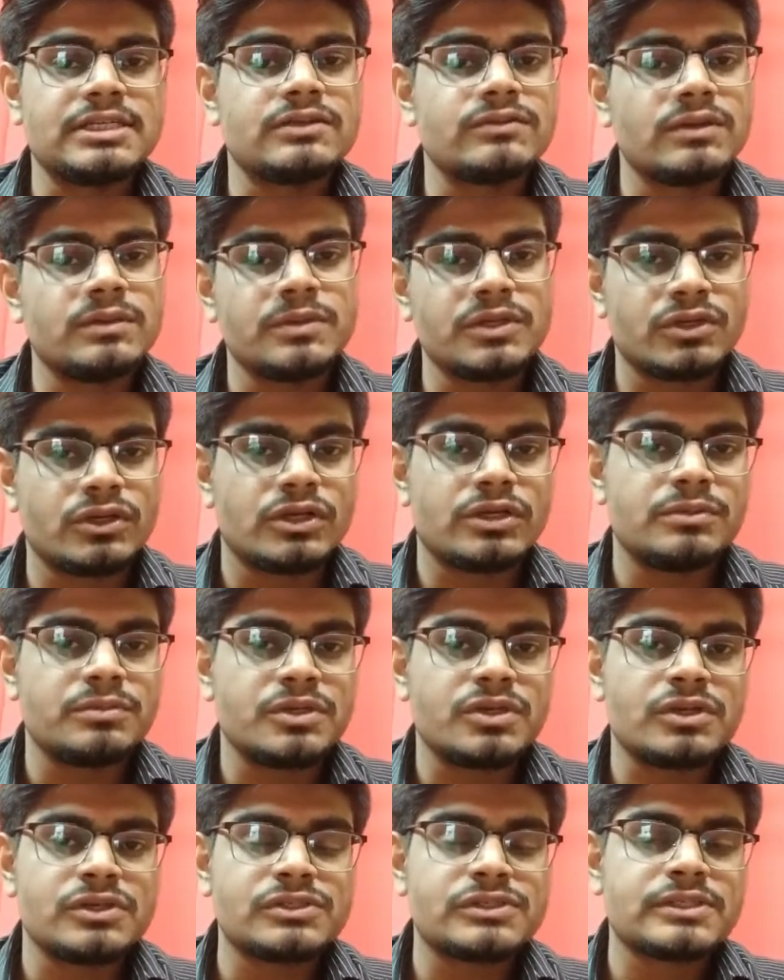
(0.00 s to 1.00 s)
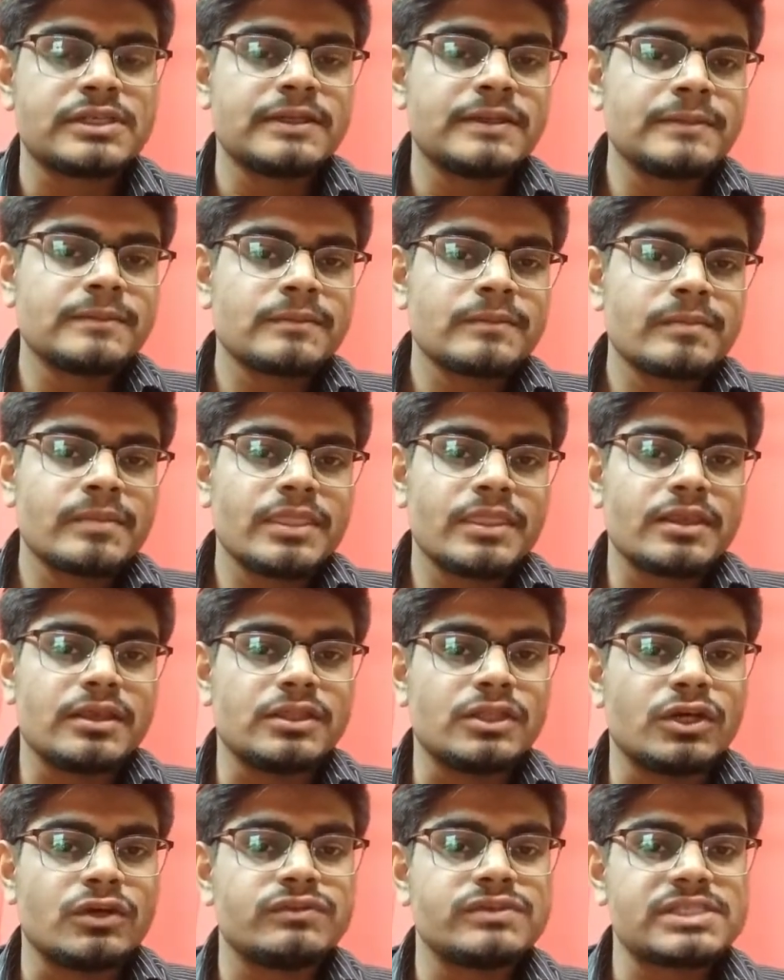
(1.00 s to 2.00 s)
will be caught, because
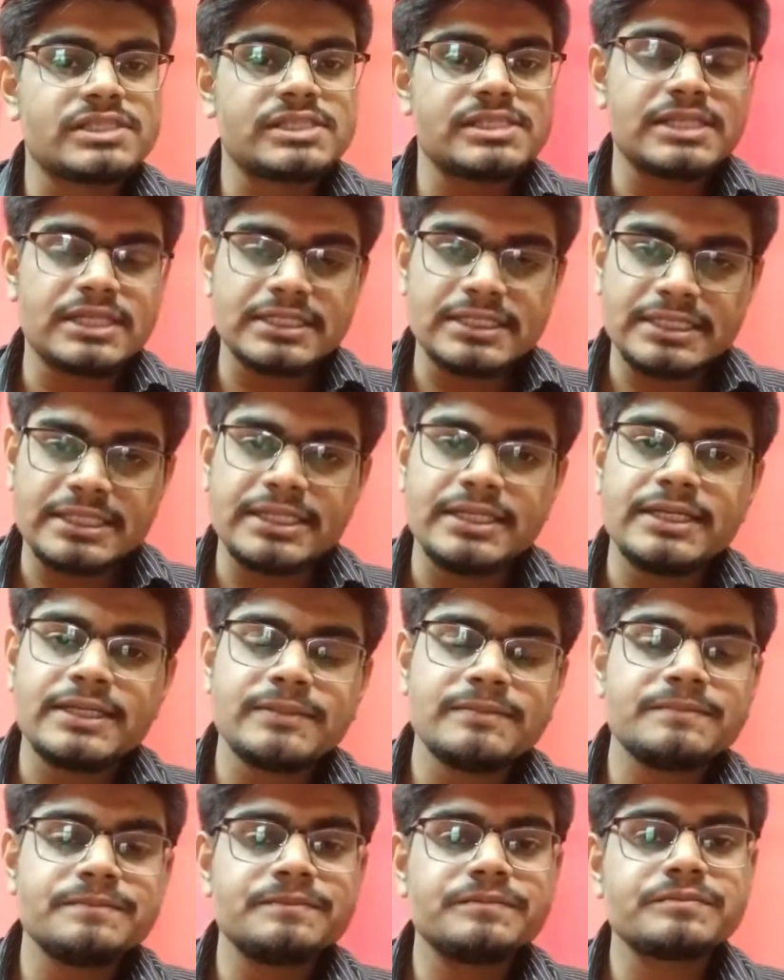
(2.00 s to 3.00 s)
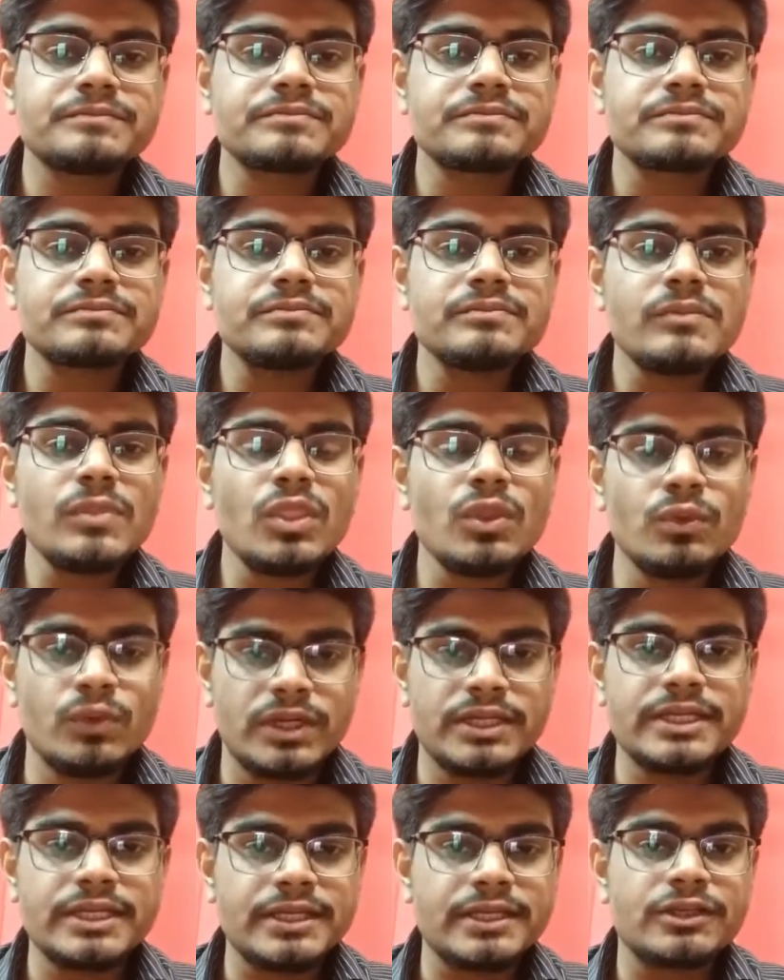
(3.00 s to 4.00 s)
the officers are trained who
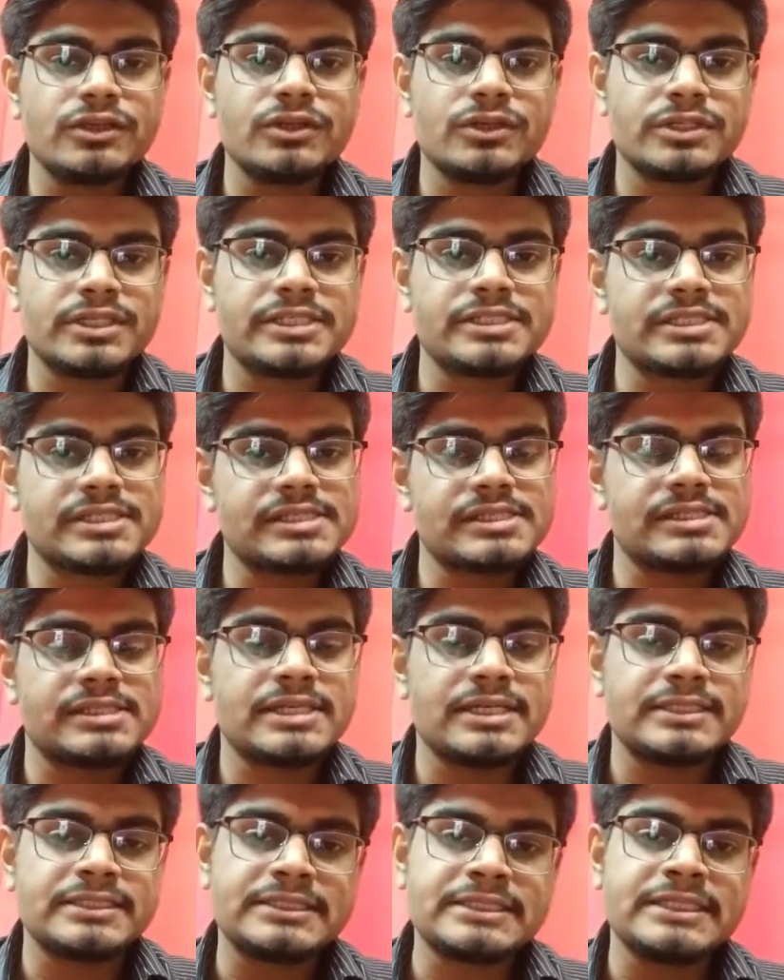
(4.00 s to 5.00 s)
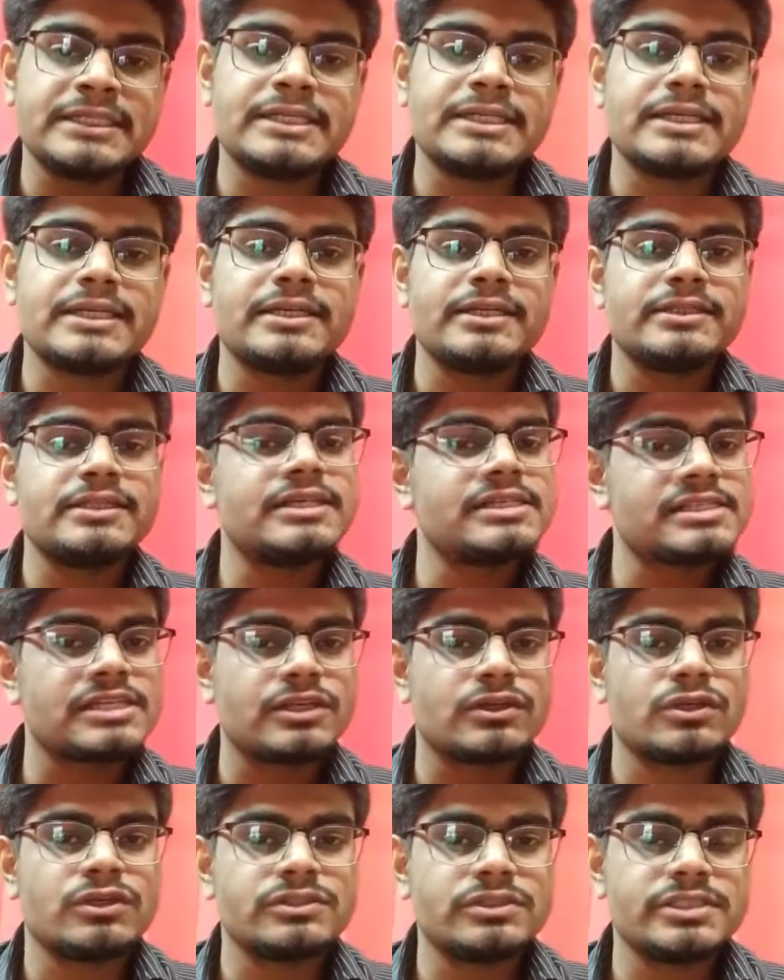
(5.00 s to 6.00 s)
are taking your test, they are trained and they are
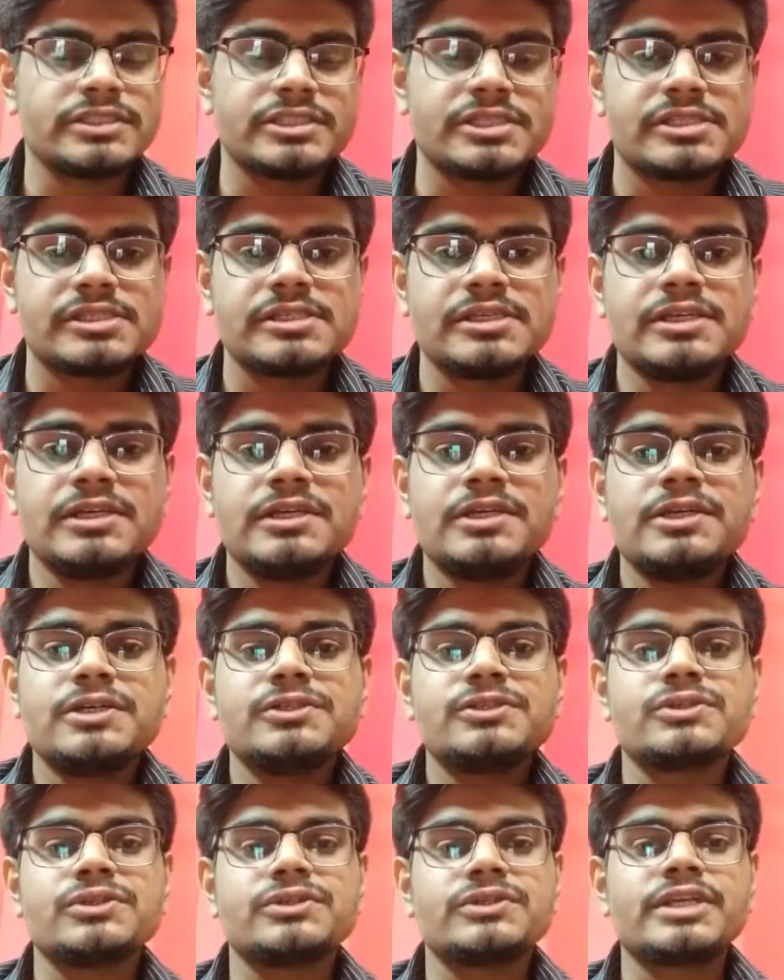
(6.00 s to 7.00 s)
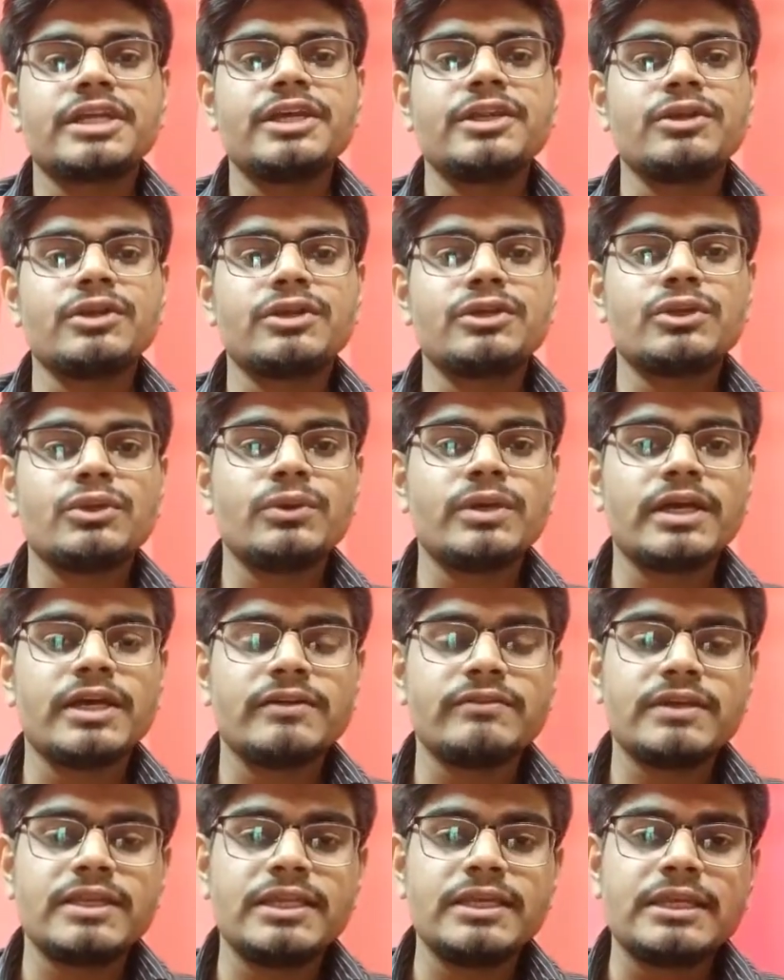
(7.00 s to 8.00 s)
psychologists. So try not to
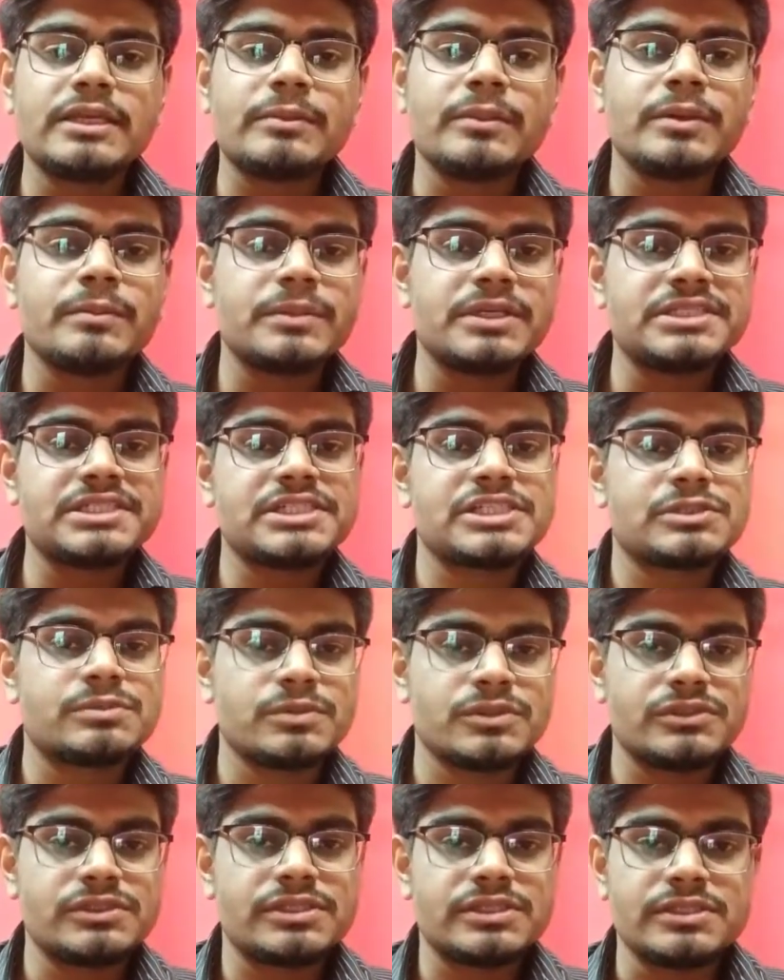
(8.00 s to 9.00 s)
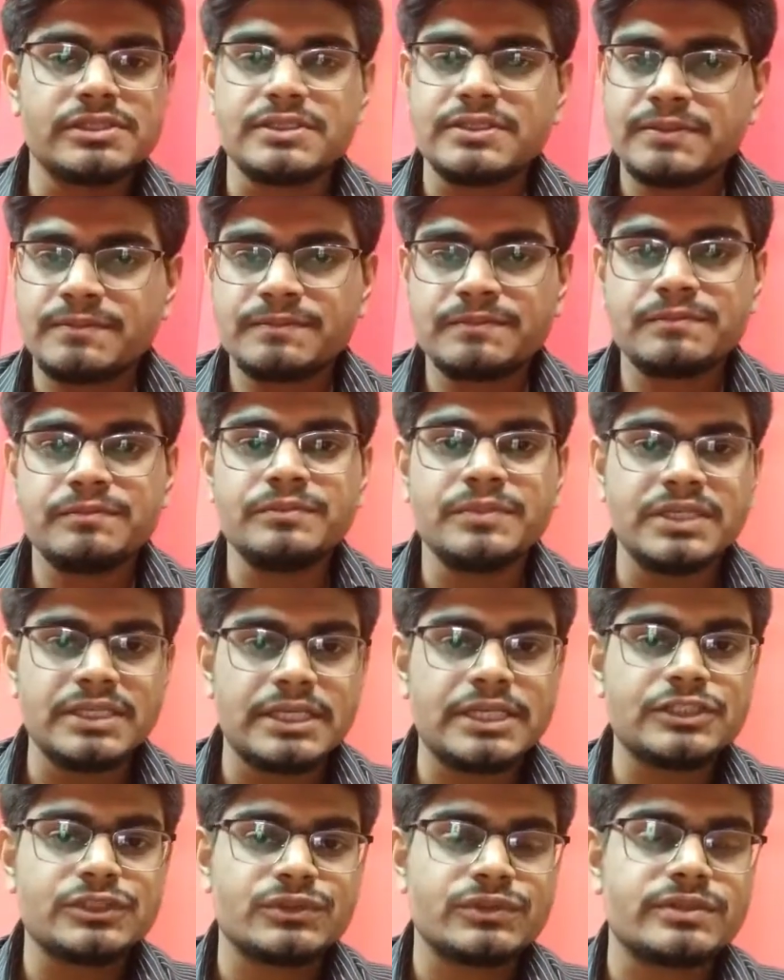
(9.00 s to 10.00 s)
have any remembered responses, be
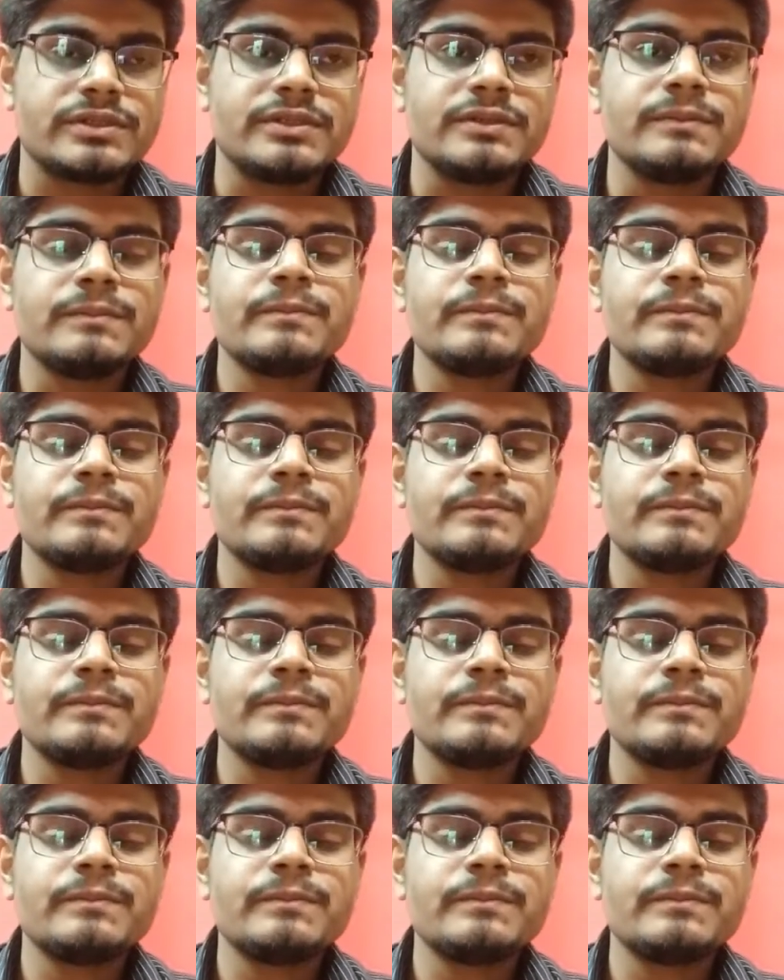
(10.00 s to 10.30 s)
natural.